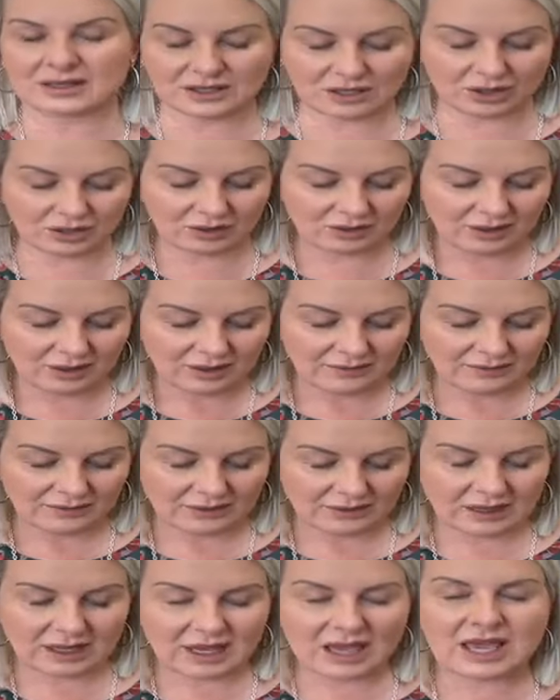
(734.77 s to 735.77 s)
So
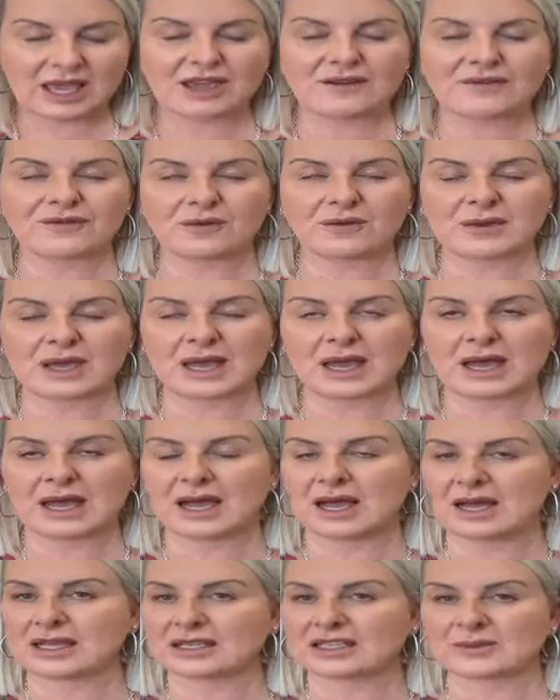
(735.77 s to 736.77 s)
hear from the
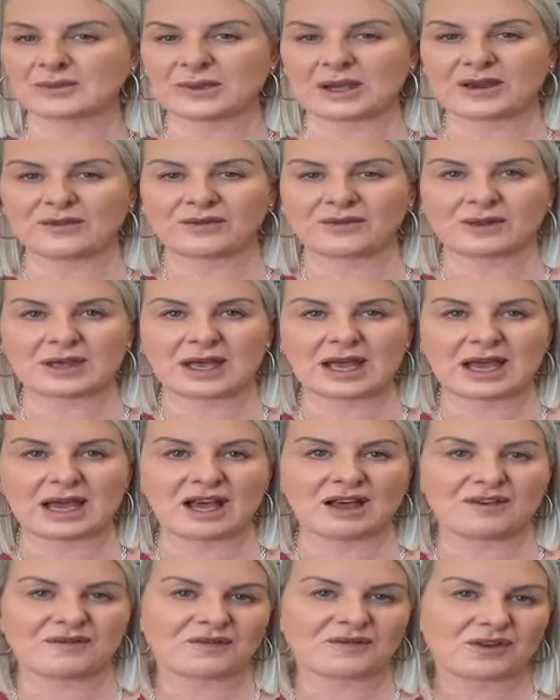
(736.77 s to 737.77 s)
heart, speak from the
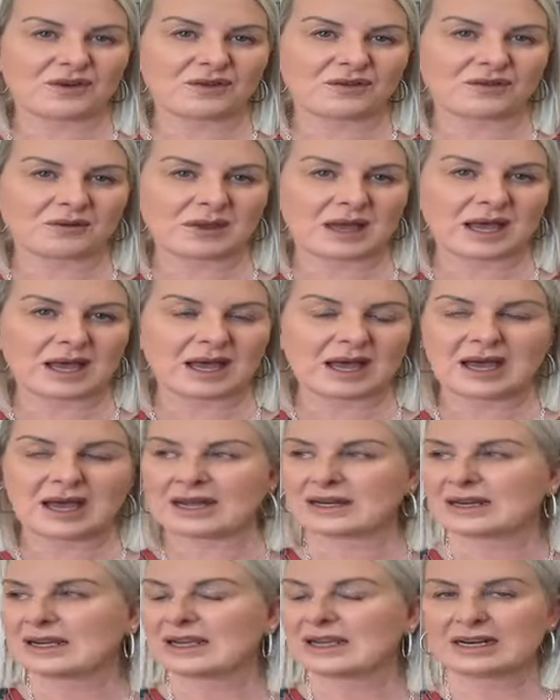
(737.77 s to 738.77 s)
heart, feel from the heart,